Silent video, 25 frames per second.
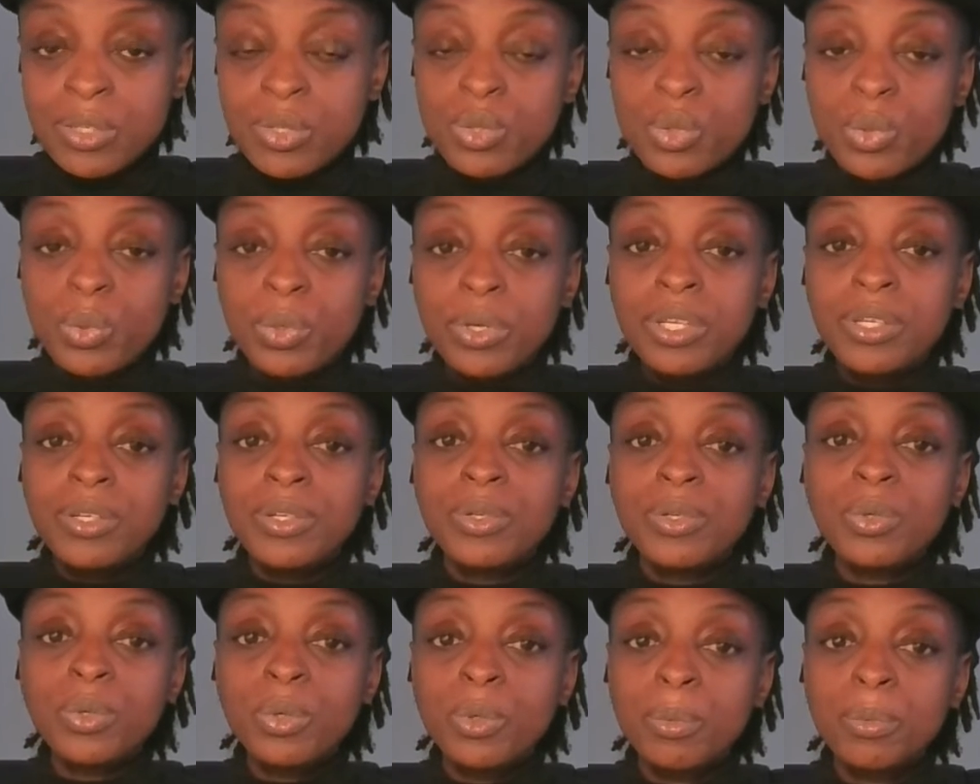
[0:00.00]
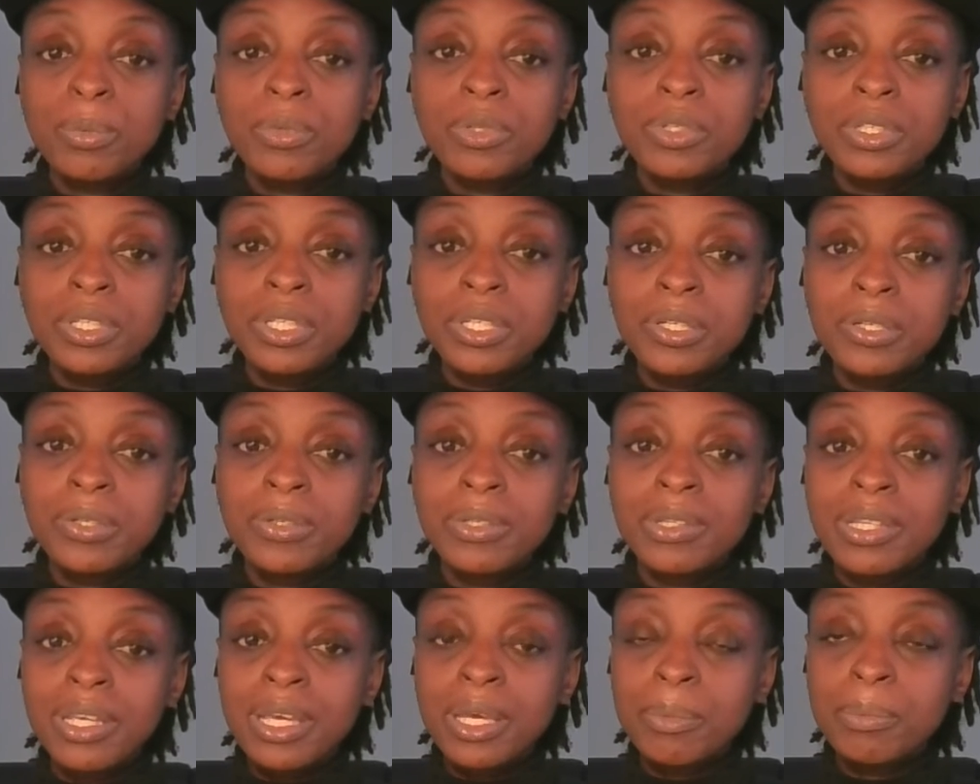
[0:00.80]
So in a normal
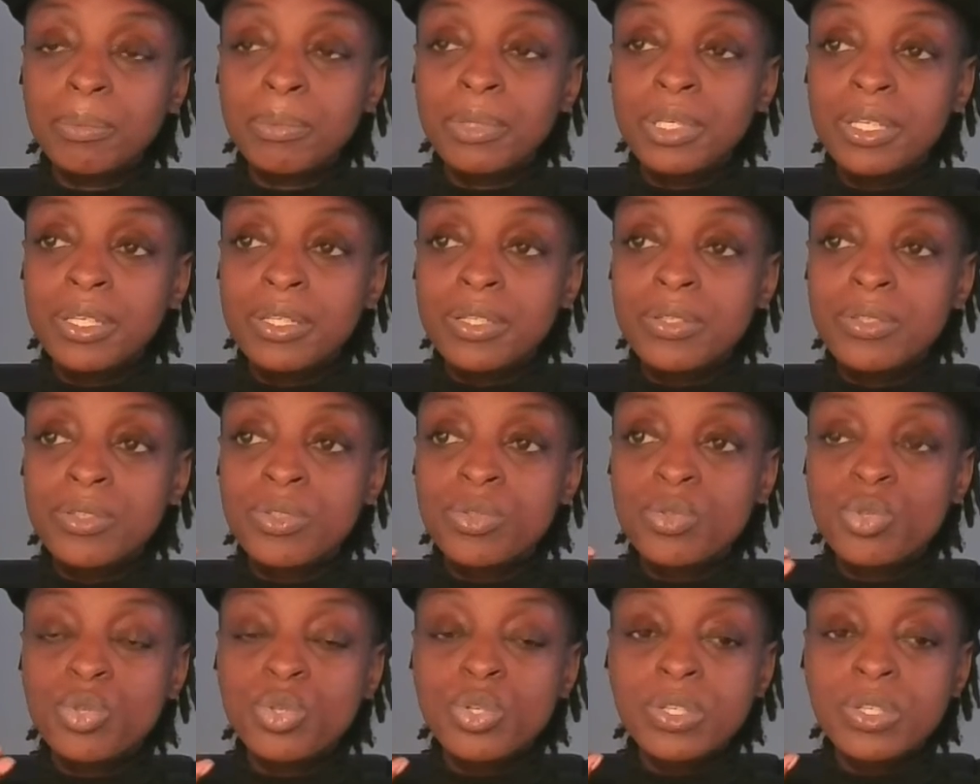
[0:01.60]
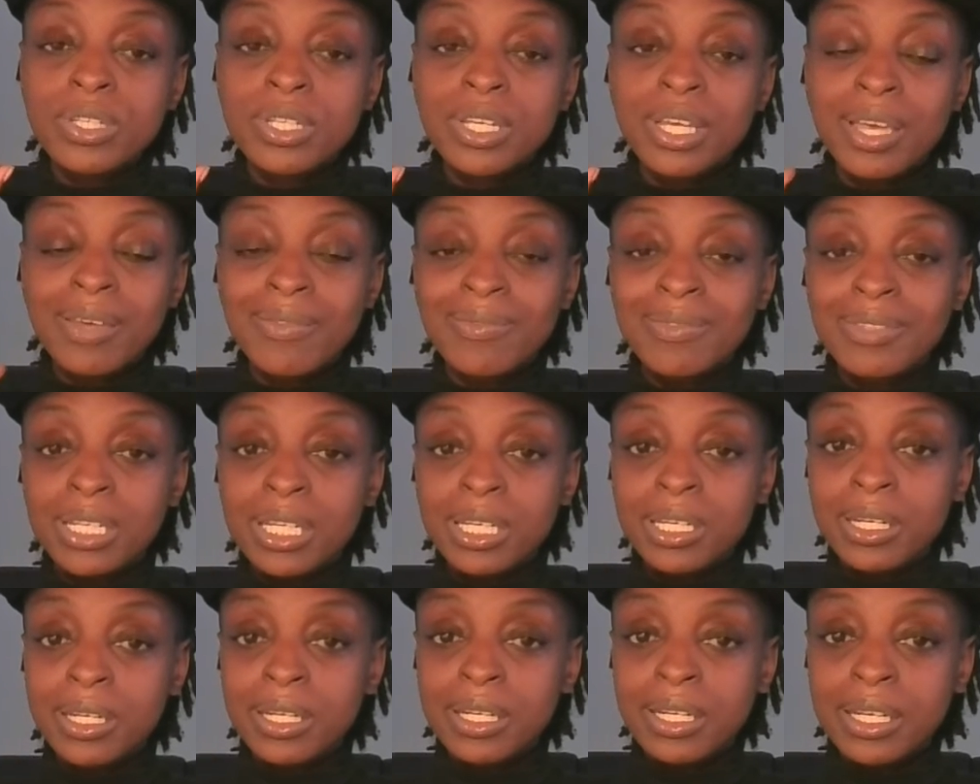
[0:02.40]
year, that means you just have
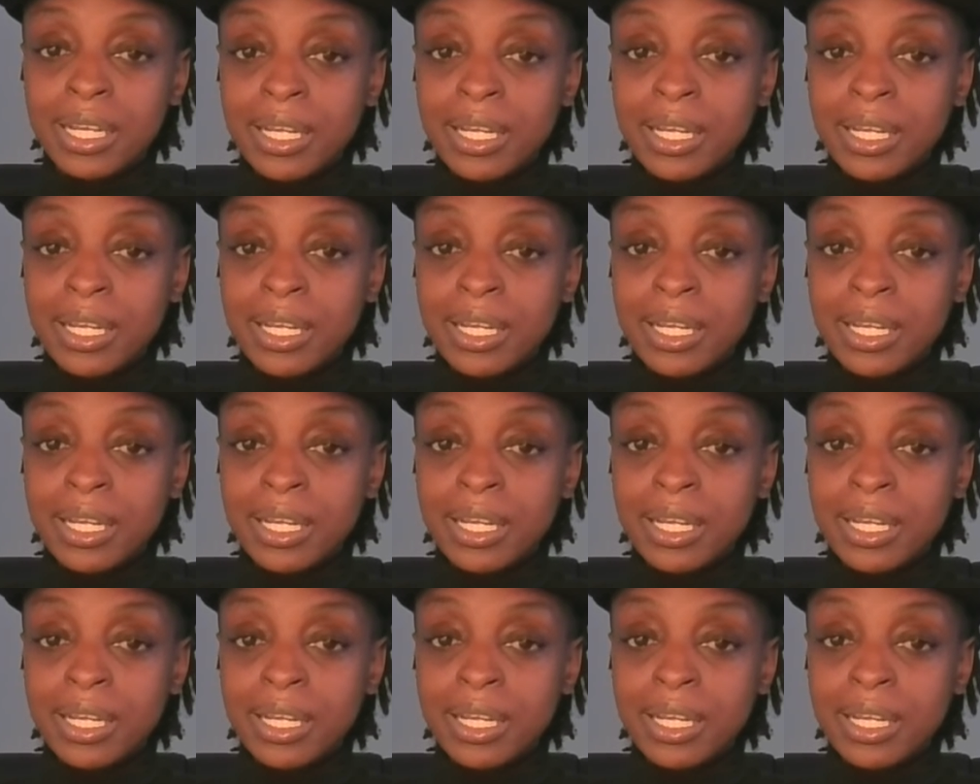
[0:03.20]
data